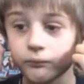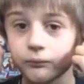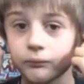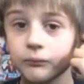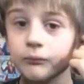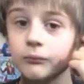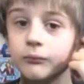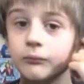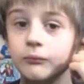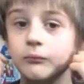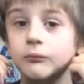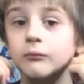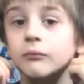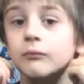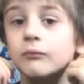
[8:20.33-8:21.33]

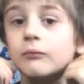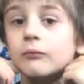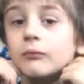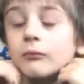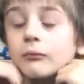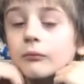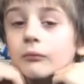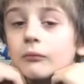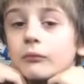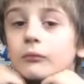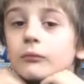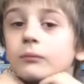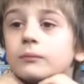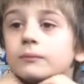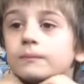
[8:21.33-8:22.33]
Um, a very simple
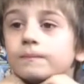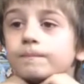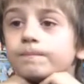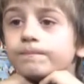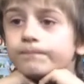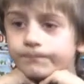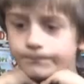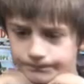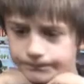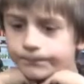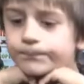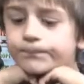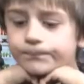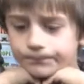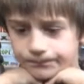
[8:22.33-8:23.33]
game. There's not a
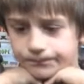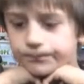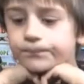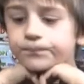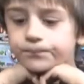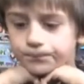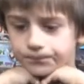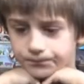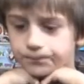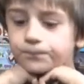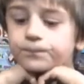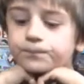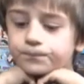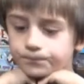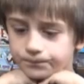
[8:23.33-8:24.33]
ton of rules to
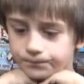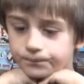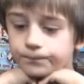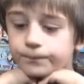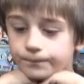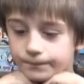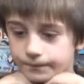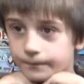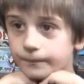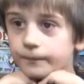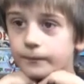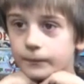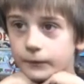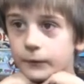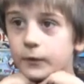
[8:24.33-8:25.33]
it. Basically on your
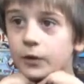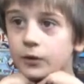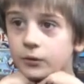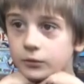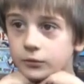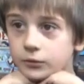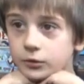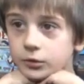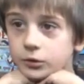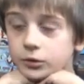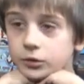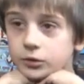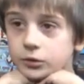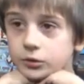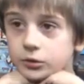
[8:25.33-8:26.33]
turn you can usually
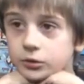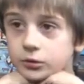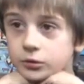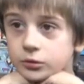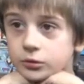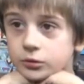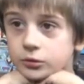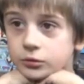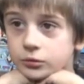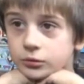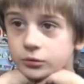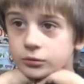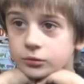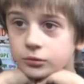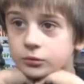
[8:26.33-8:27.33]
just play one
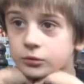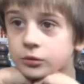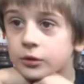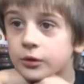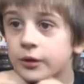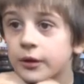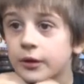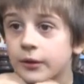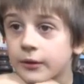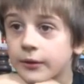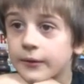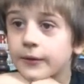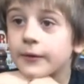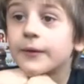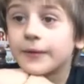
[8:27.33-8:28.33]
card. Unless you
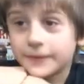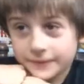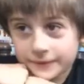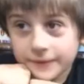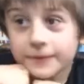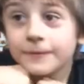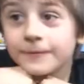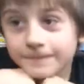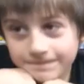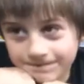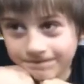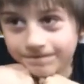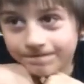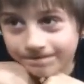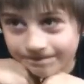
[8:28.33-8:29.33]
get the producer,
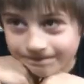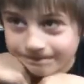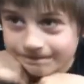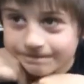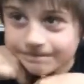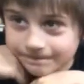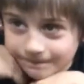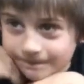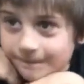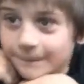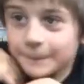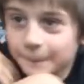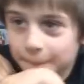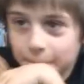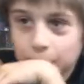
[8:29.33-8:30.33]
in which case you can
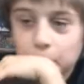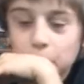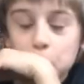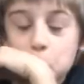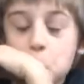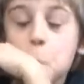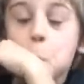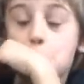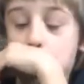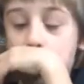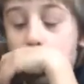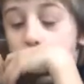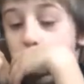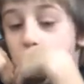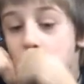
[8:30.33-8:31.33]
play two cards, but
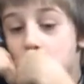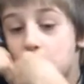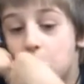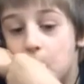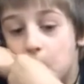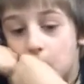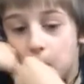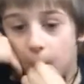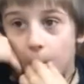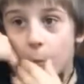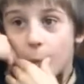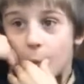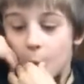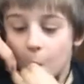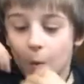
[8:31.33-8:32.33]
that's a pretty sought
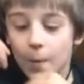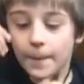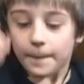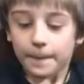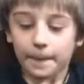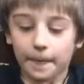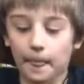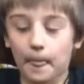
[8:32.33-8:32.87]
after card.